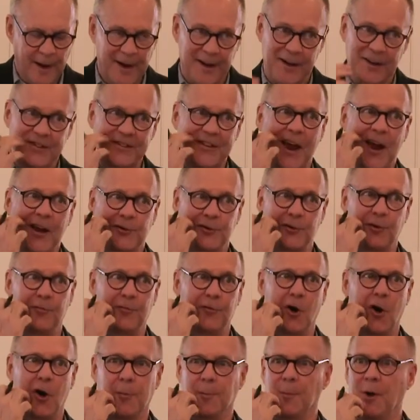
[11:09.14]
It is National
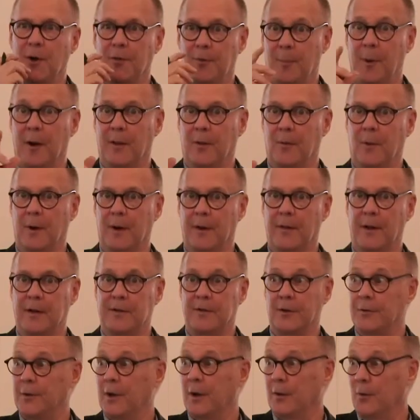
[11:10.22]
Frog Month, by the way.
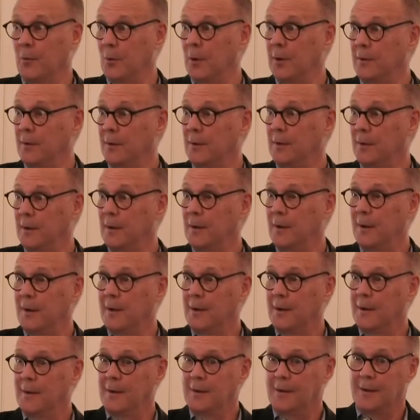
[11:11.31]
That's another
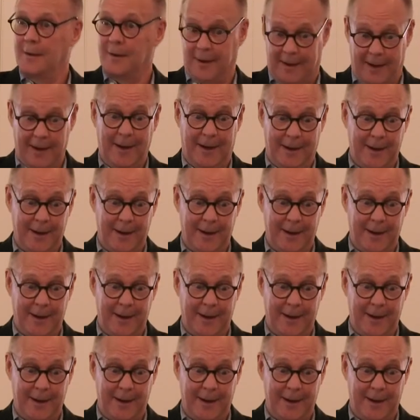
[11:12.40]
one.